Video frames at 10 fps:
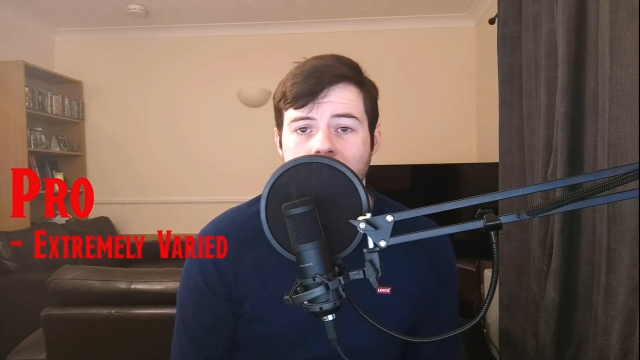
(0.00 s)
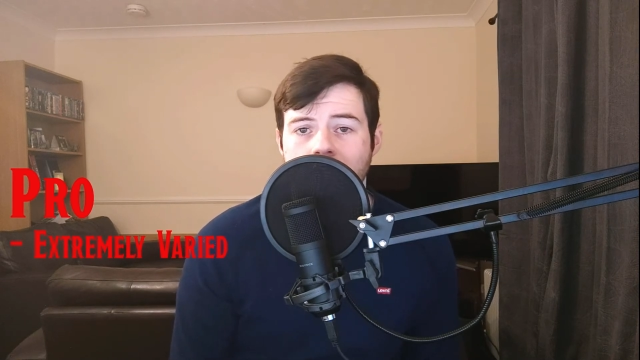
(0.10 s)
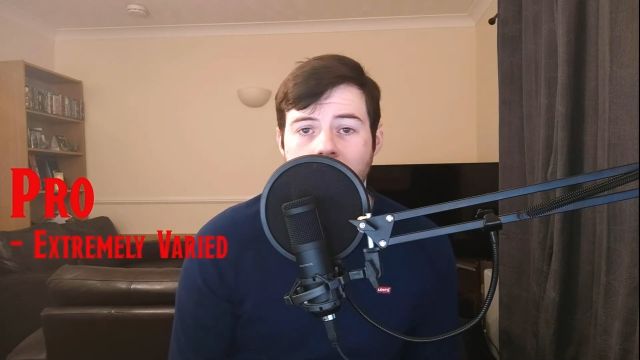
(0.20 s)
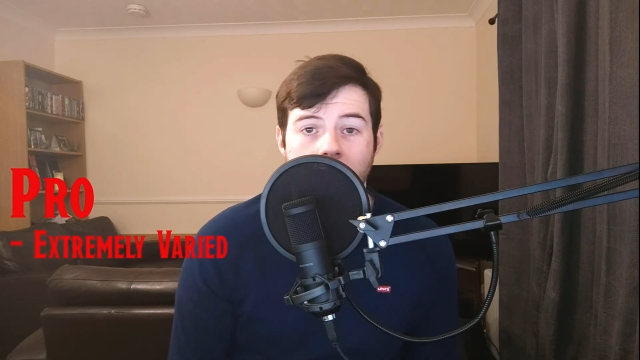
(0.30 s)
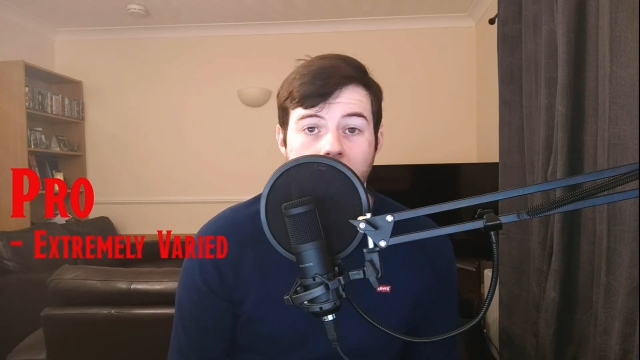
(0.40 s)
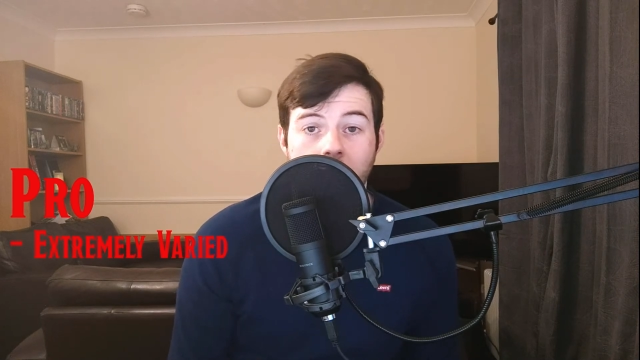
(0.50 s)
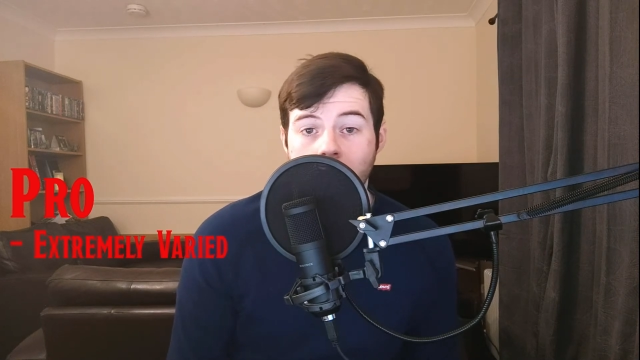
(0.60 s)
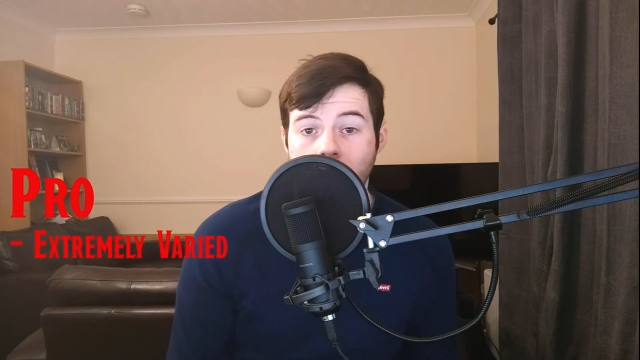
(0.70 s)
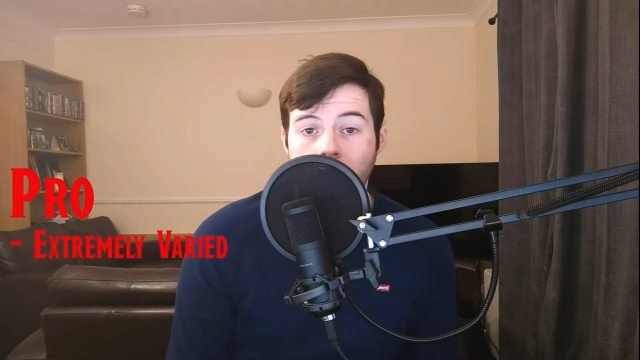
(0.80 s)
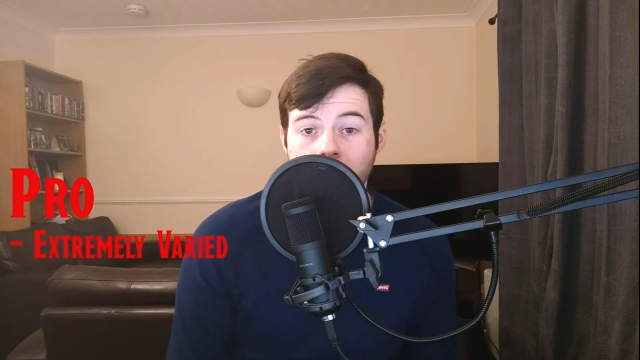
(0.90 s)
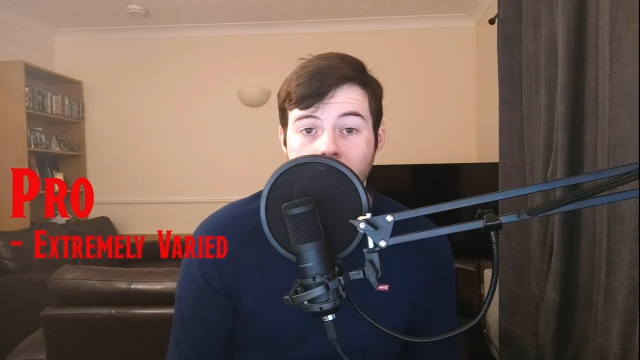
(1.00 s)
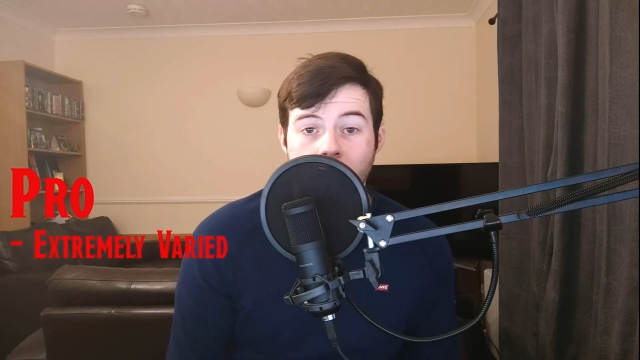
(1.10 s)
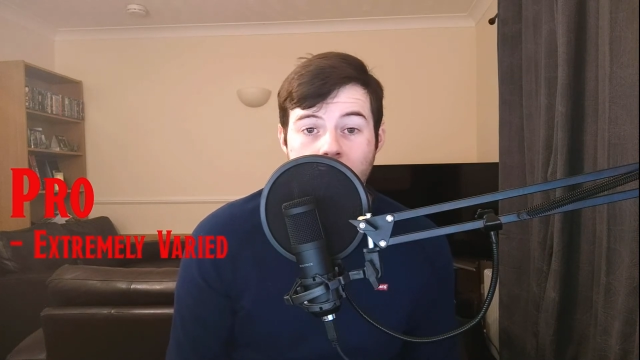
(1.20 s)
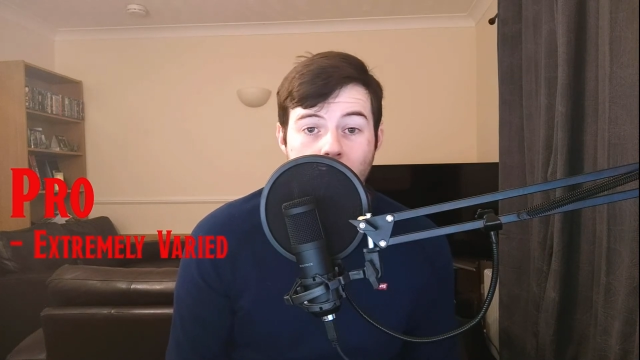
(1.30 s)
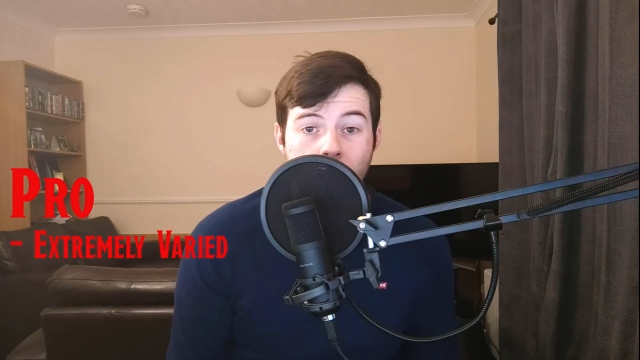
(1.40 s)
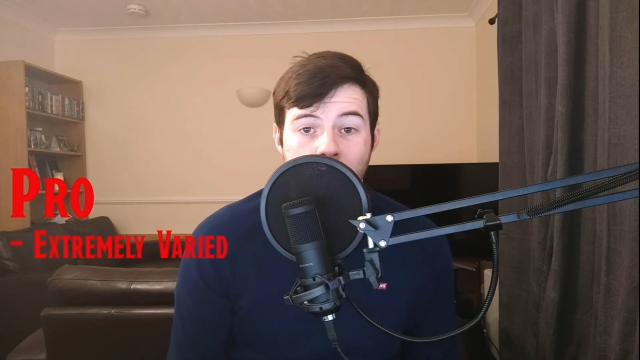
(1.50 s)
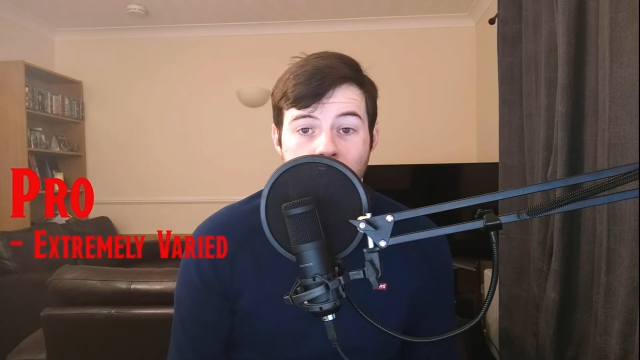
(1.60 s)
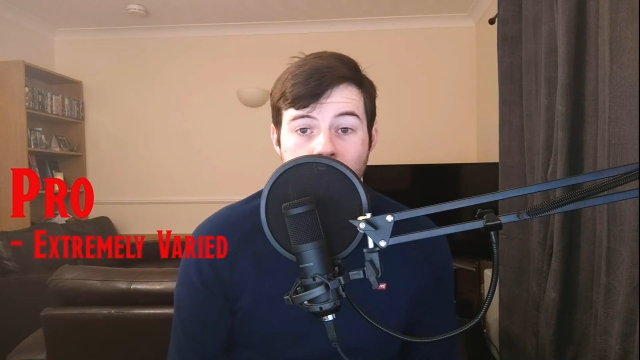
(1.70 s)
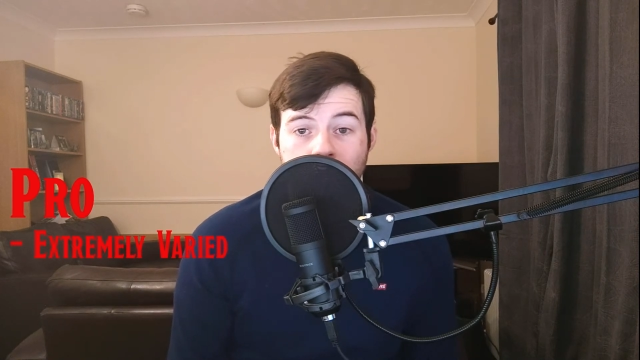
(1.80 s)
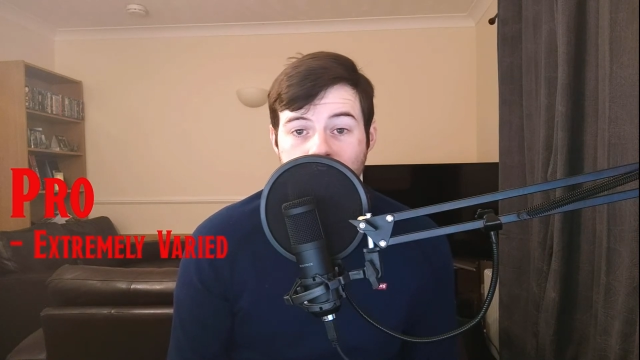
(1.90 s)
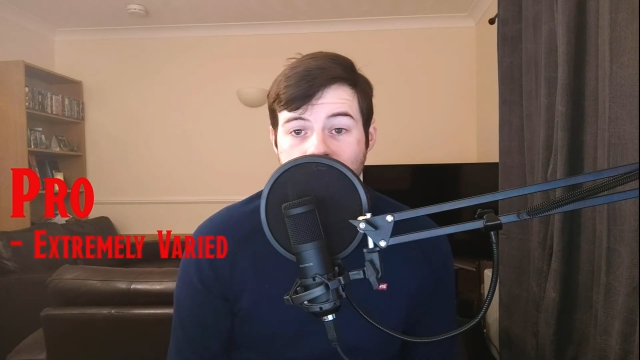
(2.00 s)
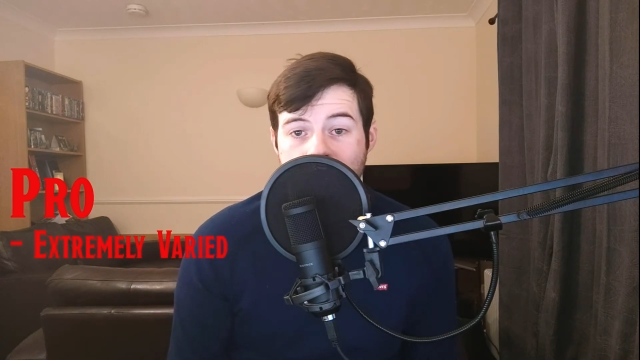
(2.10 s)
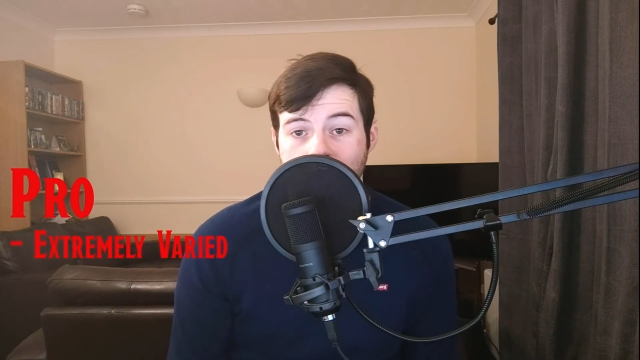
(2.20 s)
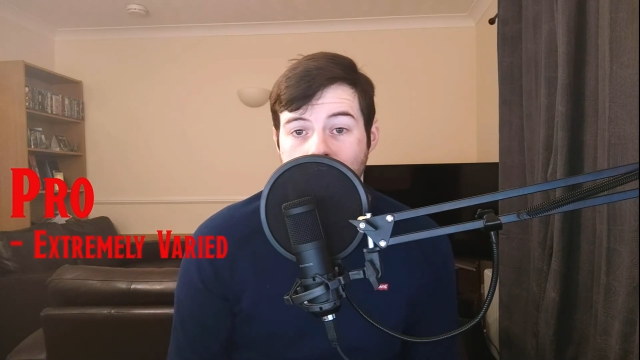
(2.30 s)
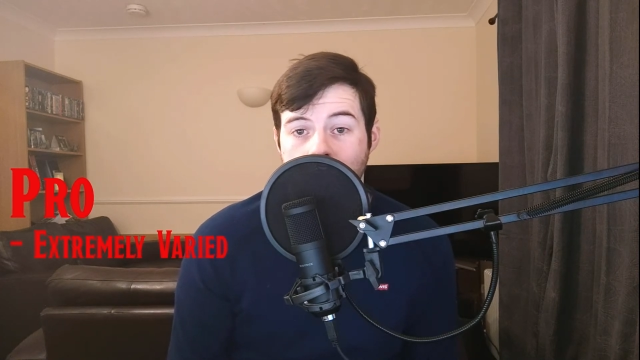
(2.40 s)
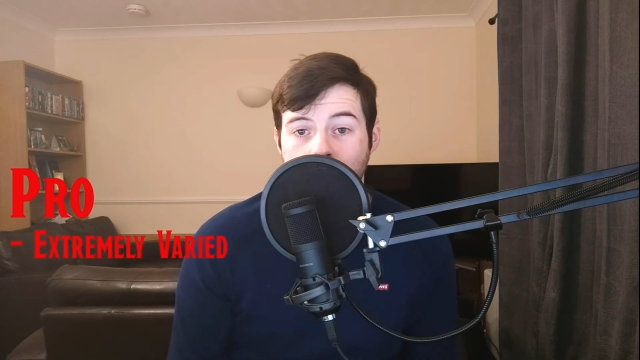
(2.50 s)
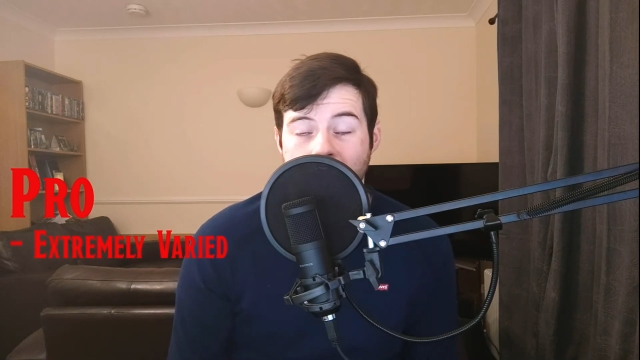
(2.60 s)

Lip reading: and includes open ocean naval combat,